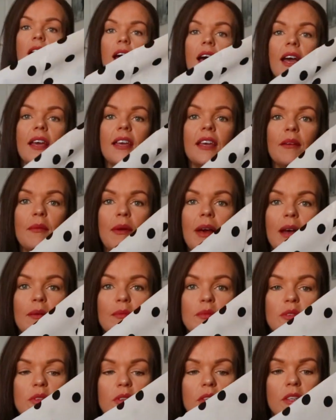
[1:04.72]
I am
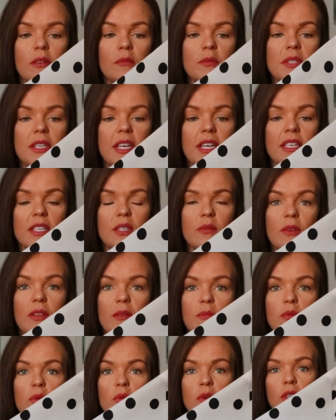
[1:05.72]
absolutely obsessed
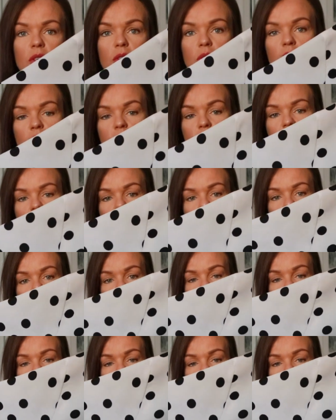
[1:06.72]
with polka dots just now,